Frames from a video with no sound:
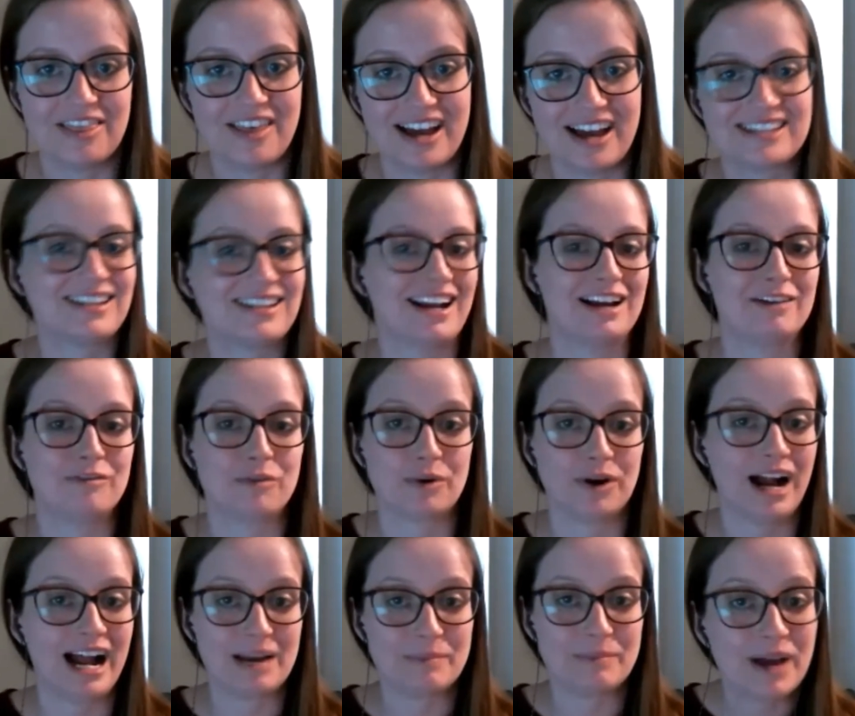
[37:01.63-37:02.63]
That's kind of where
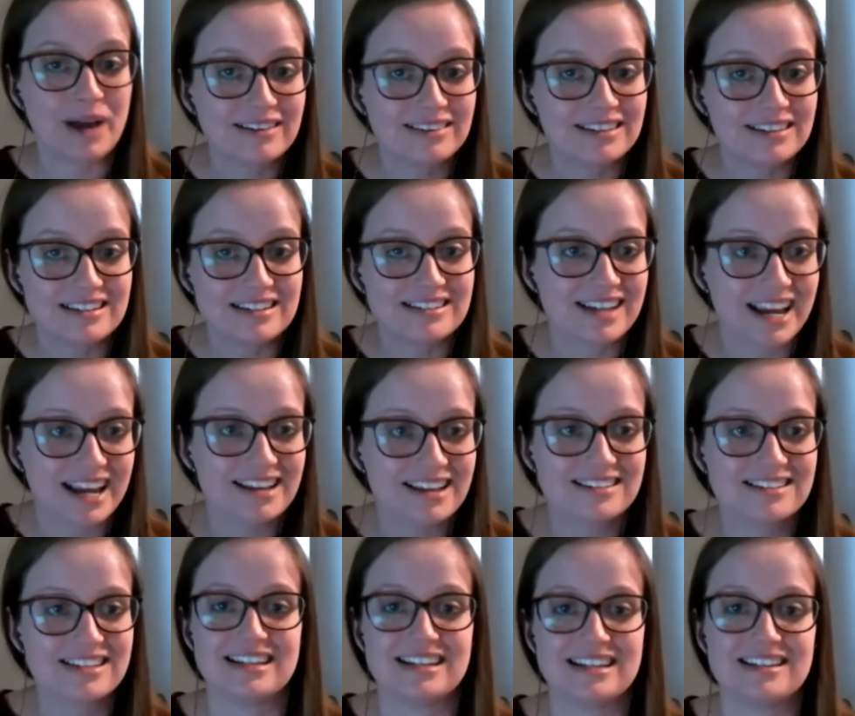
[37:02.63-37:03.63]
I'm at these
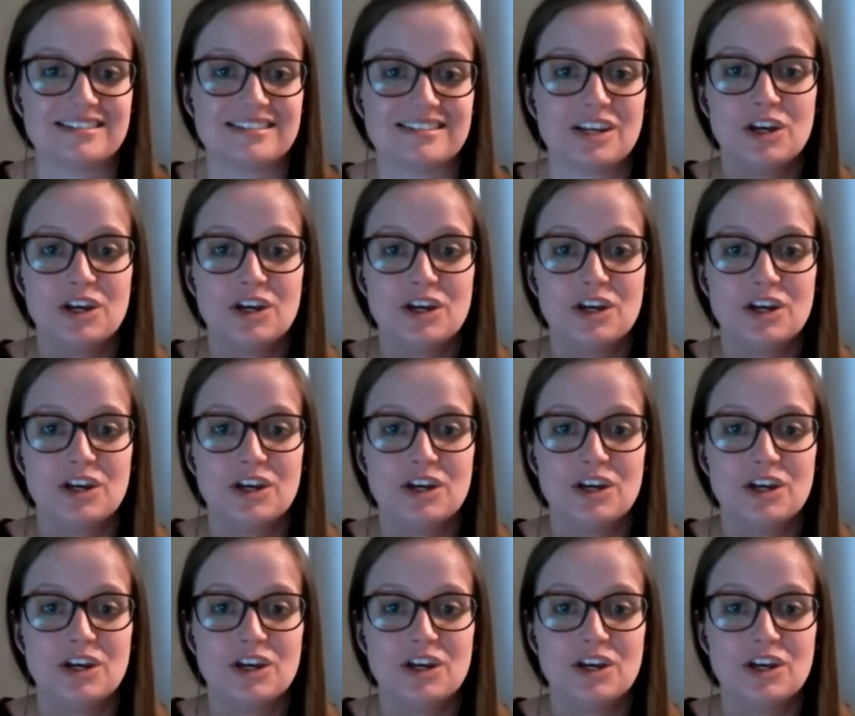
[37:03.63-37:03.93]
days, is